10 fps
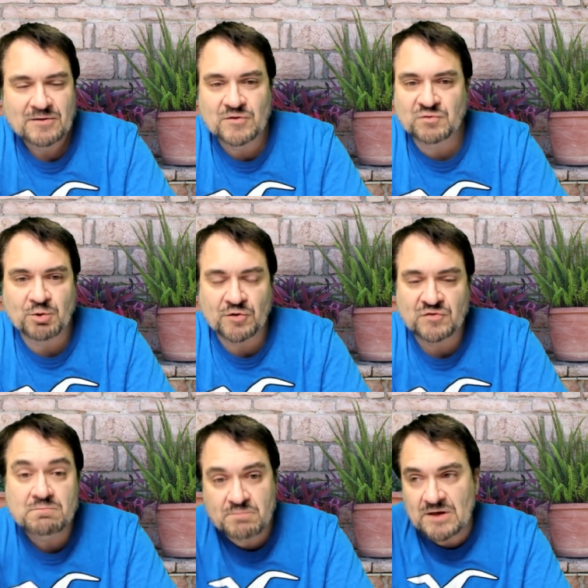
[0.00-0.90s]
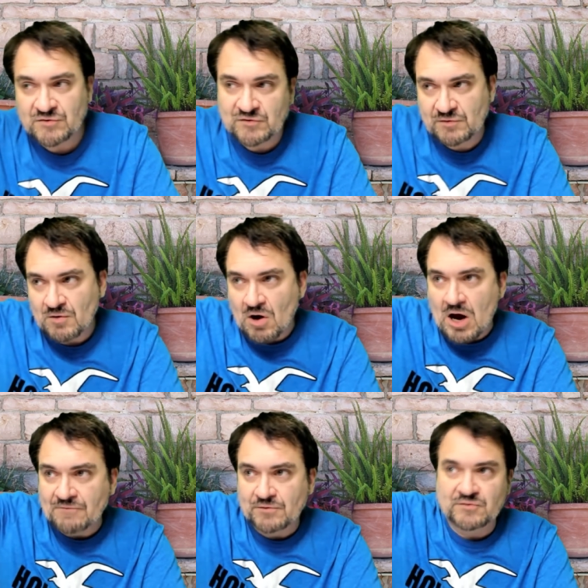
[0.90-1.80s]
this person missed
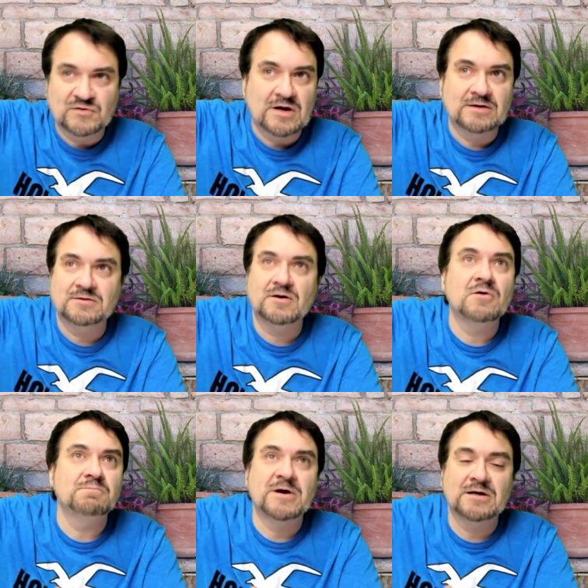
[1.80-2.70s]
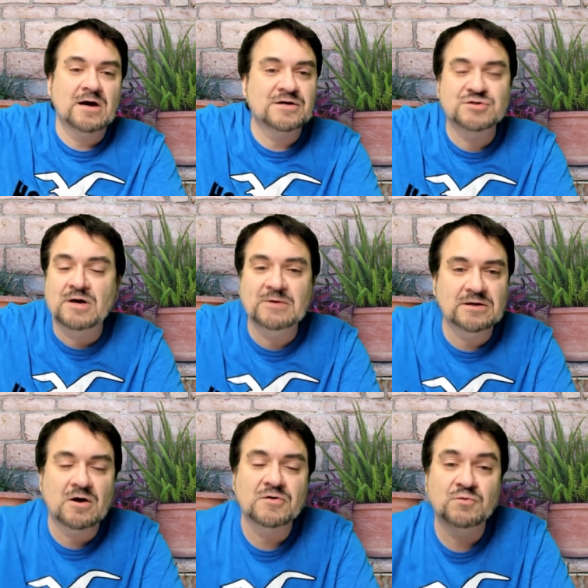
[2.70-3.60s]
offers on oh my gosh i
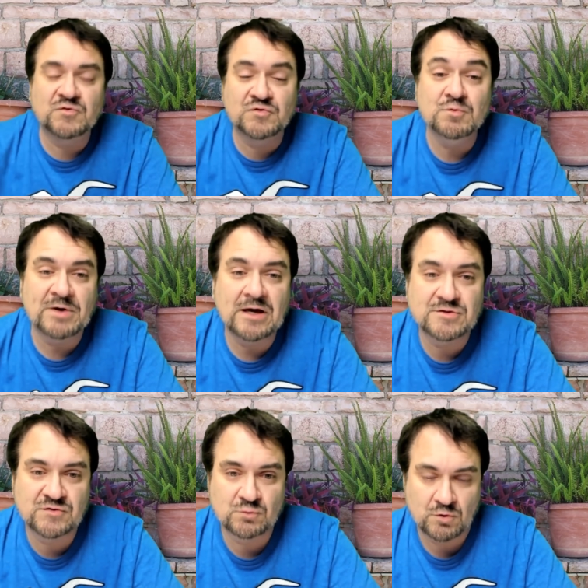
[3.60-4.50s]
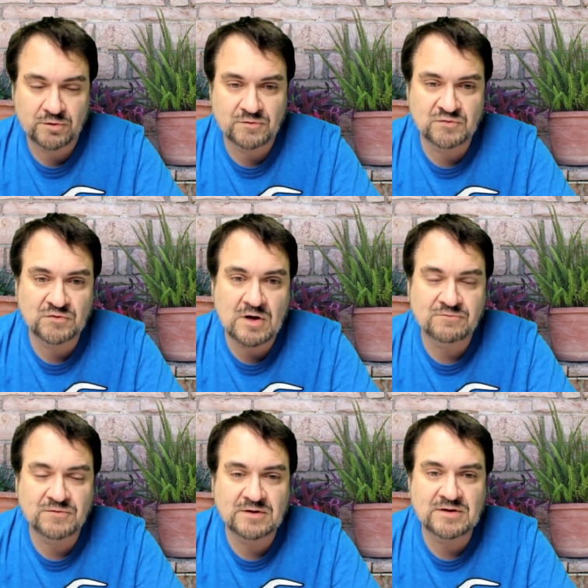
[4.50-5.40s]
mean uh, it was two pages worth of
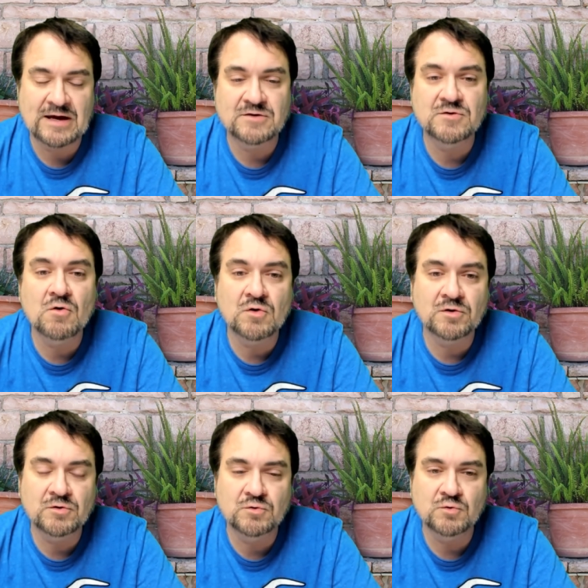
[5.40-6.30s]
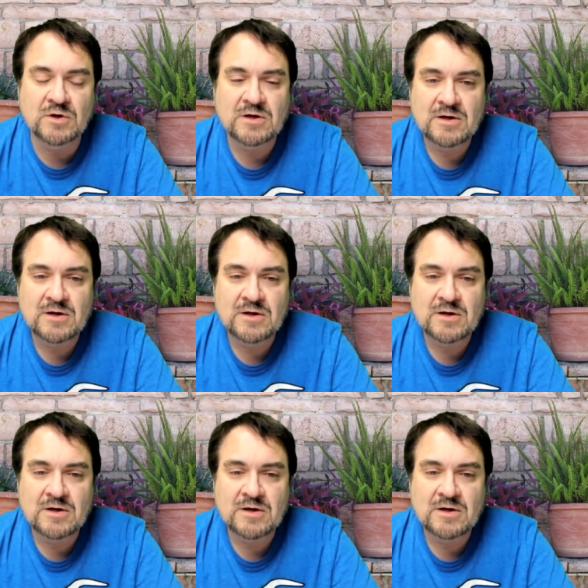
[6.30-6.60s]
stuff that they had no clue